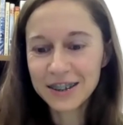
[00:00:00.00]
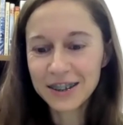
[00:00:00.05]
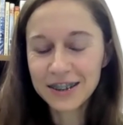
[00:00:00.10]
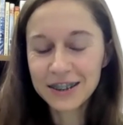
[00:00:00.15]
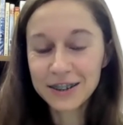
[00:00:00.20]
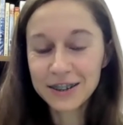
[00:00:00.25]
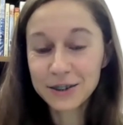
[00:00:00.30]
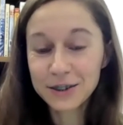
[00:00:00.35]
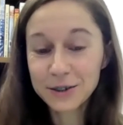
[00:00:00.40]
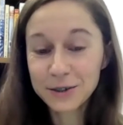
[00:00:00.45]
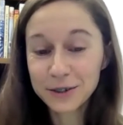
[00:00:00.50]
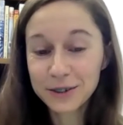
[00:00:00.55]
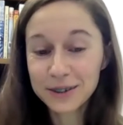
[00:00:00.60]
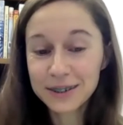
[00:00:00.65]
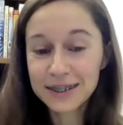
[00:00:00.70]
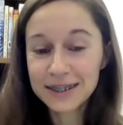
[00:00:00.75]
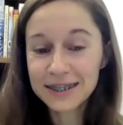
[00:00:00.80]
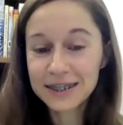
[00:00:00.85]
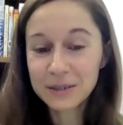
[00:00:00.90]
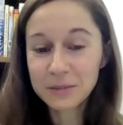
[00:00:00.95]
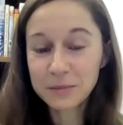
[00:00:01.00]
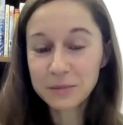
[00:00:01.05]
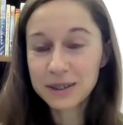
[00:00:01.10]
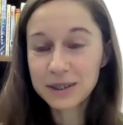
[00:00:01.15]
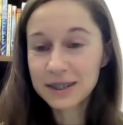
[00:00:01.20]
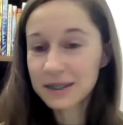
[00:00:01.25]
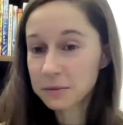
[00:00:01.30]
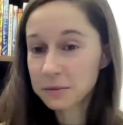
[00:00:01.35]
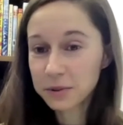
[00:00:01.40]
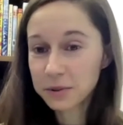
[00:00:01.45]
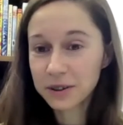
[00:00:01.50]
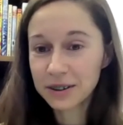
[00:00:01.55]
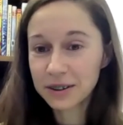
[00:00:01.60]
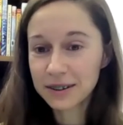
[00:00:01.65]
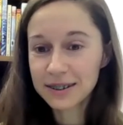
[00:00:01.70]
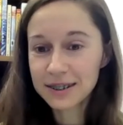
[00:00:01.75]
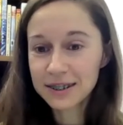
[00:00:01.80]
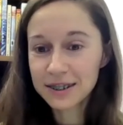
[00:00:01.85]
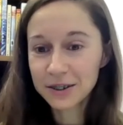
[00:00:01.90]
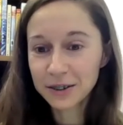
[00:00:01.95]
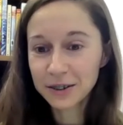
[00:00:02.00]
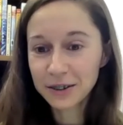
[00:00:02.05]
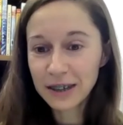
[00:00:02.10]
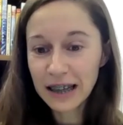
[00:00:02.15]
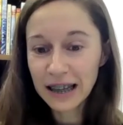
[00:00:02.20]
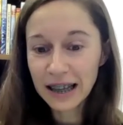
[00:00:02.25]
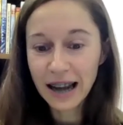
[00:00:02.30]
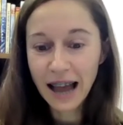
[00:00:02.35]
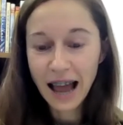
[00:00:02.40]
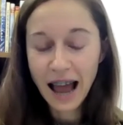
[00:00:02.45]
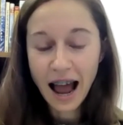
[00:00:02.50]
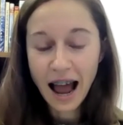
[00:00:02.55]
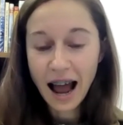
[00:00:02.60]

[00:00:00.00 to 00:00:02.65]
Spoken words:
in the school system as an immigrant student,